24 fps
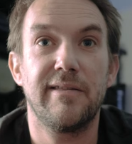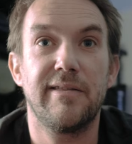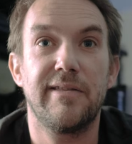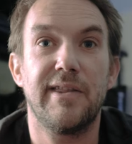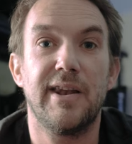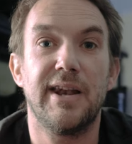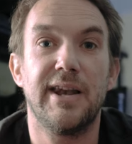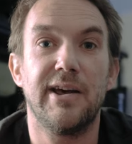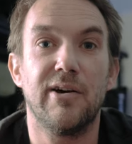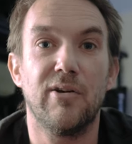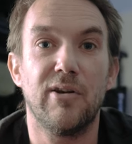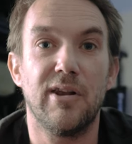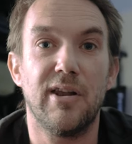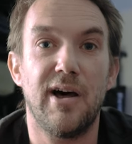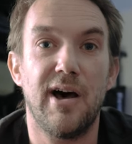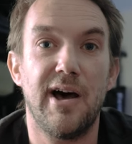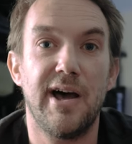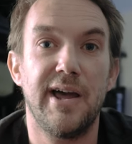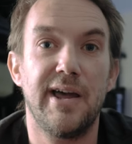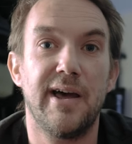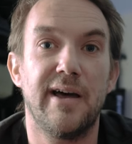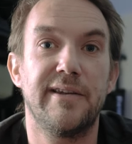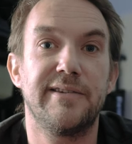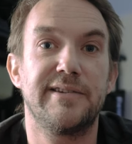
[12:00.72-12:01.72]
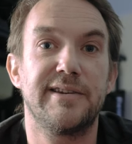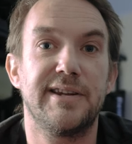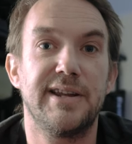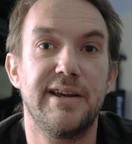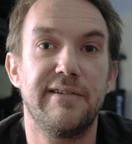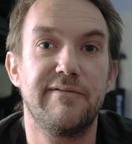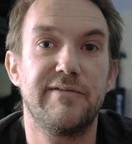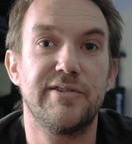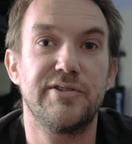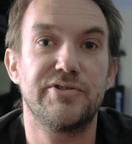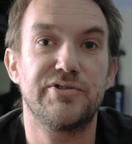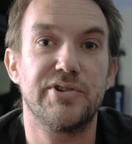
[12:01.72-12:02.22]
the little light
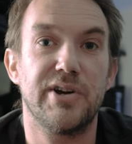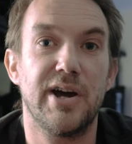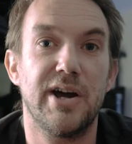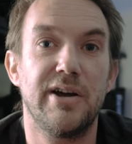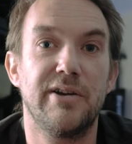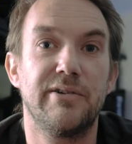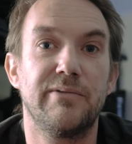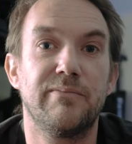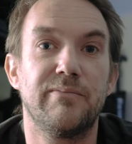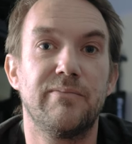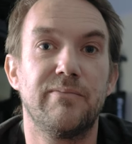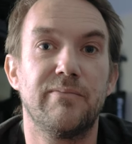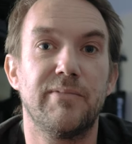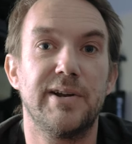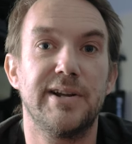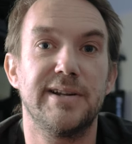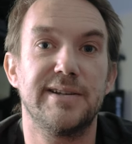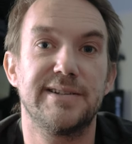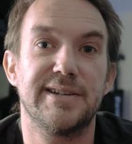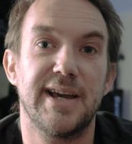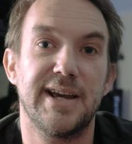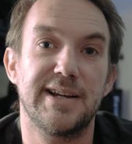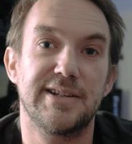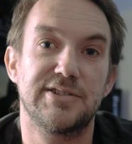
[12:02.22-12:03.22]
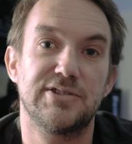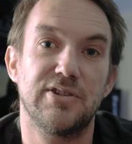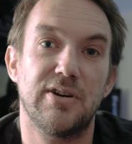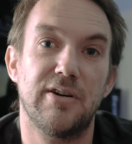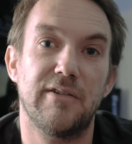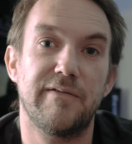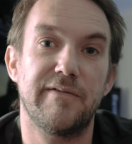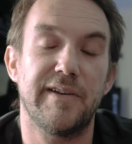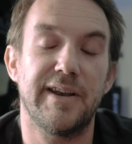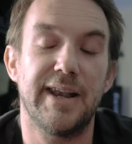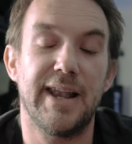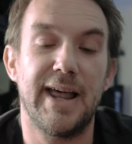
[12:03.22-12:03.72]
underneath the drone when it takes
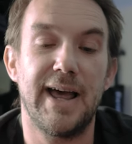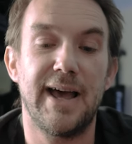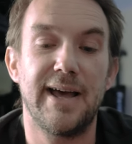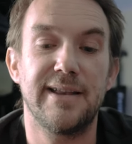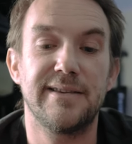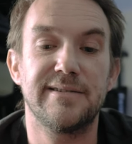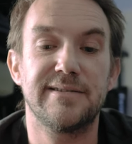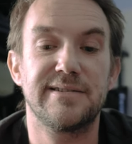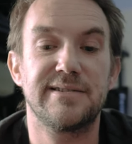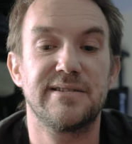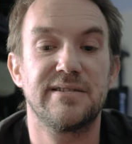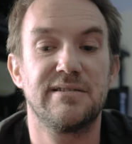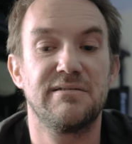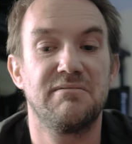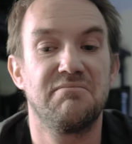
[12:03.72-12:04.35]
off and lands.